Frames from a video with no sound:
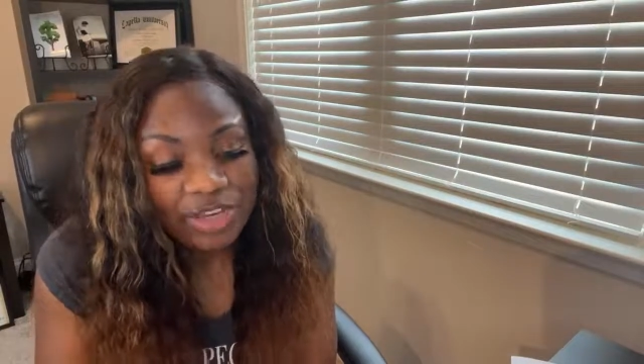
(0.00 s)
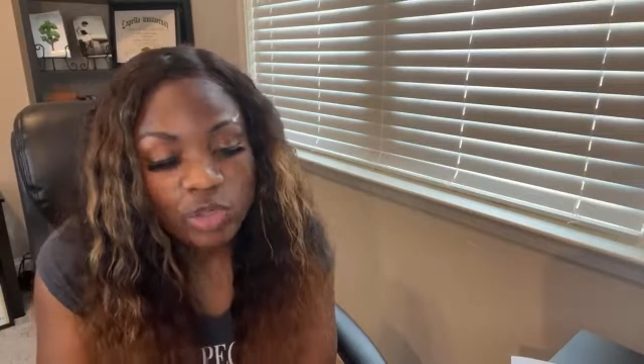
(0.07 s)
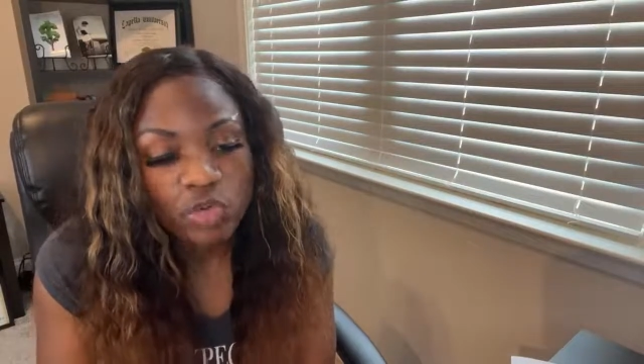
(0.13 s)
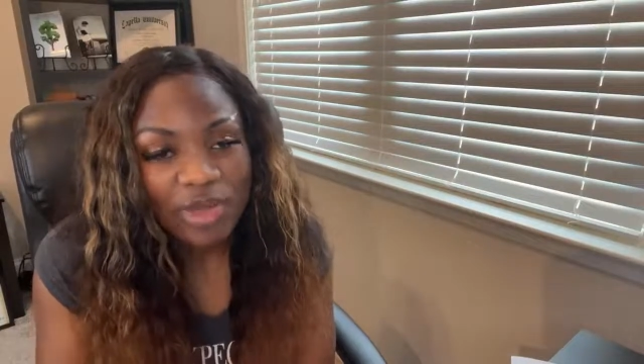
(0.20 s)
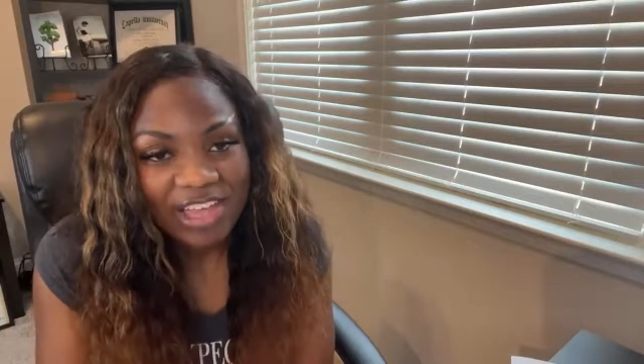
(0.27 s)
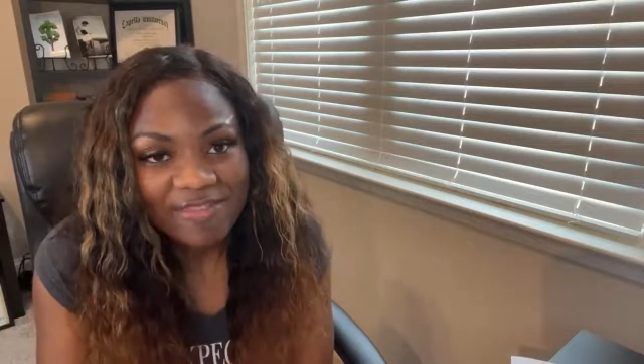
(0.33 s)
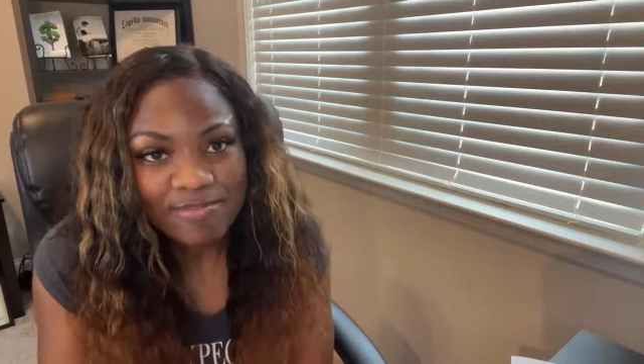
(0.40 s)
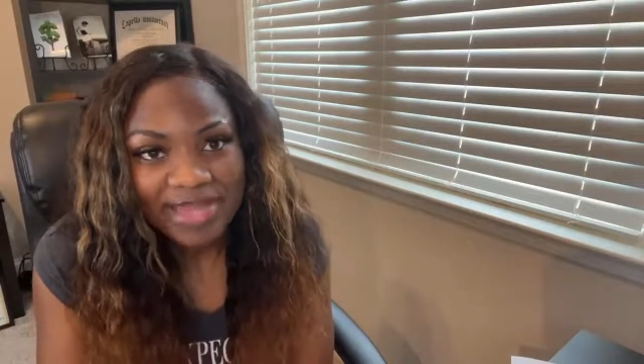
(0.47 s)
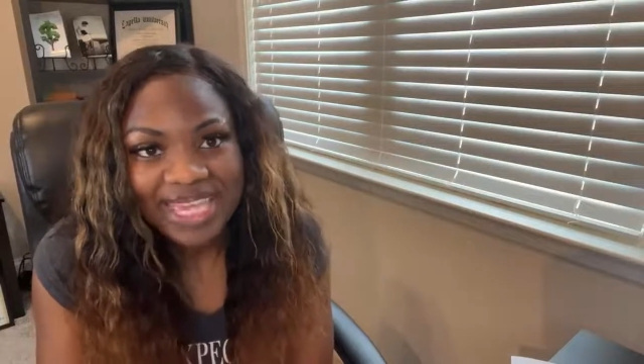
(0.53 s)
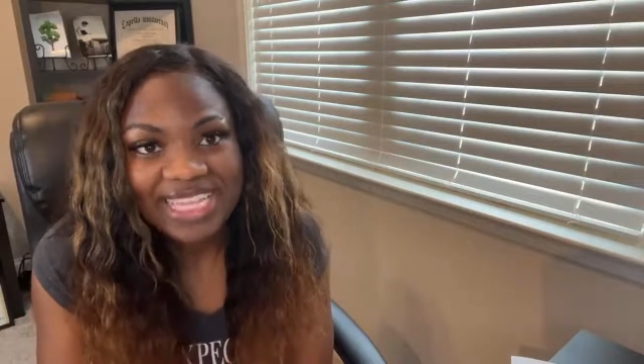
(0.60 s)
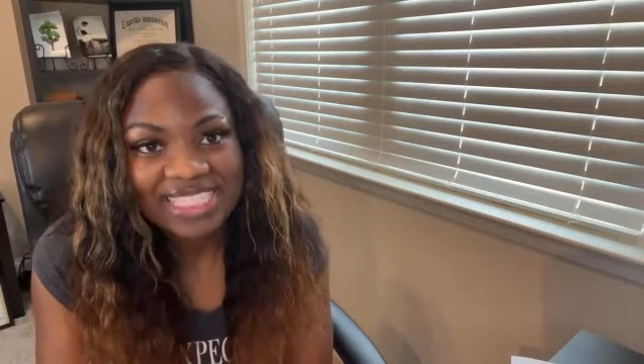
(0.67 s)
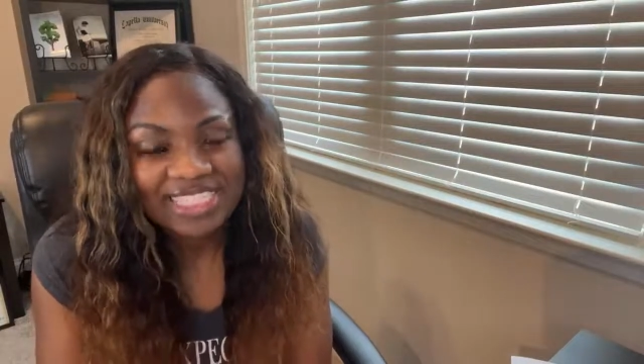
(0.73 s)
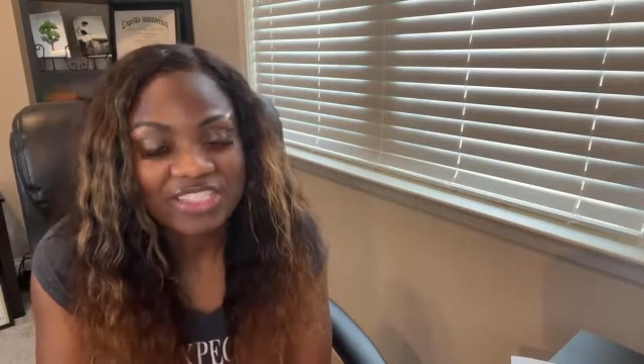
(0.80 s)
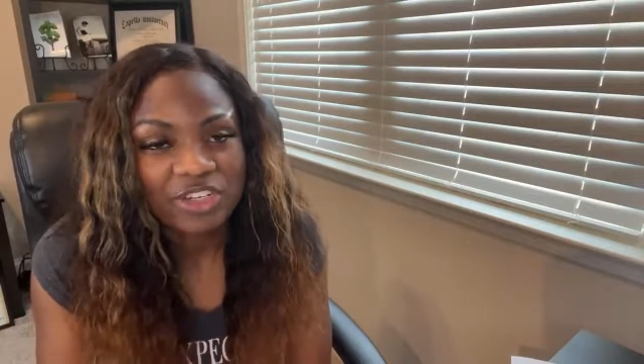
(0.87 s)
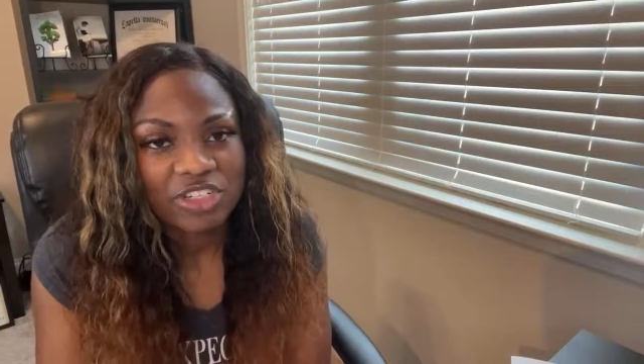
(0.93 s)
you have made
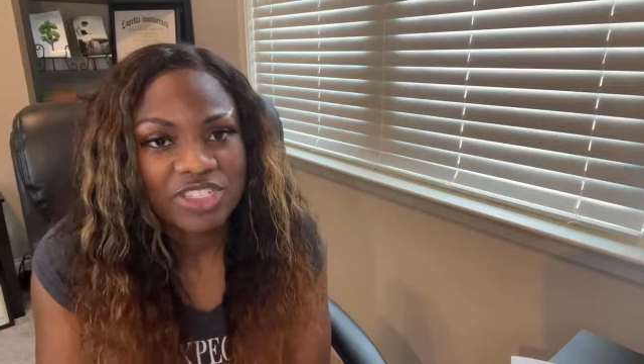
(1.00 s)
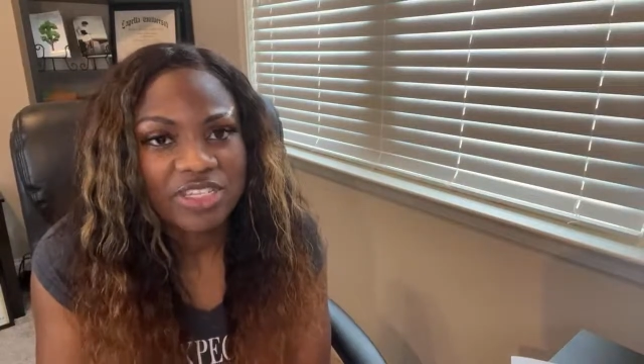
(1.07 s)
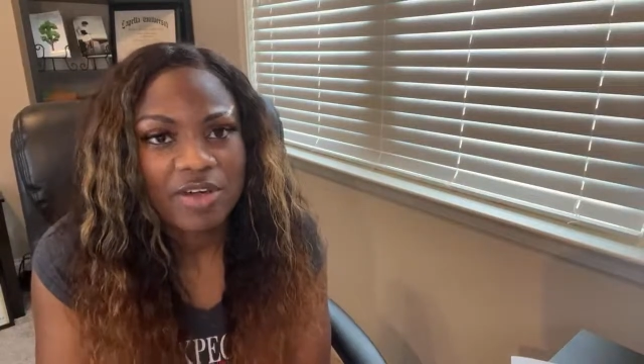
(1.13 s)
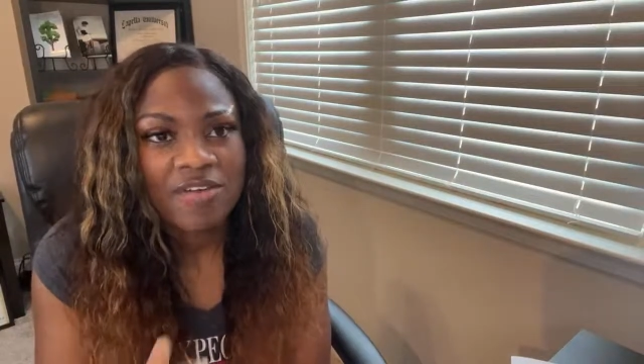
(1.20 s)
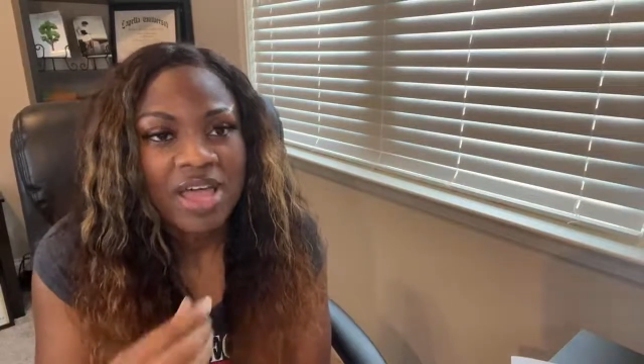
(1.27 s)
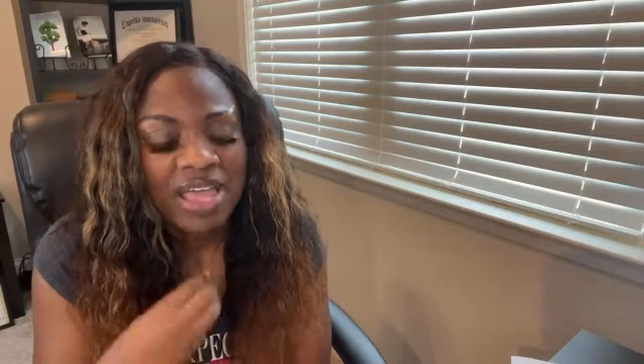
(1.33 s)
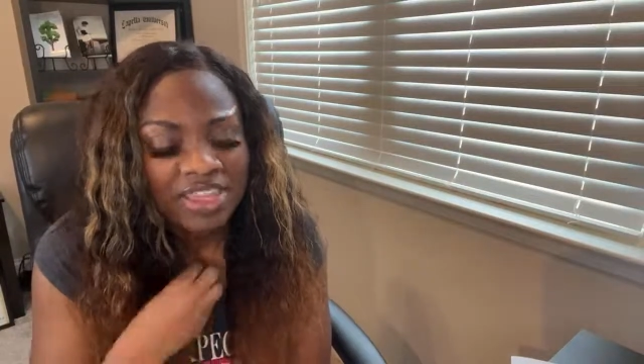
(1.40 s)
to yourself?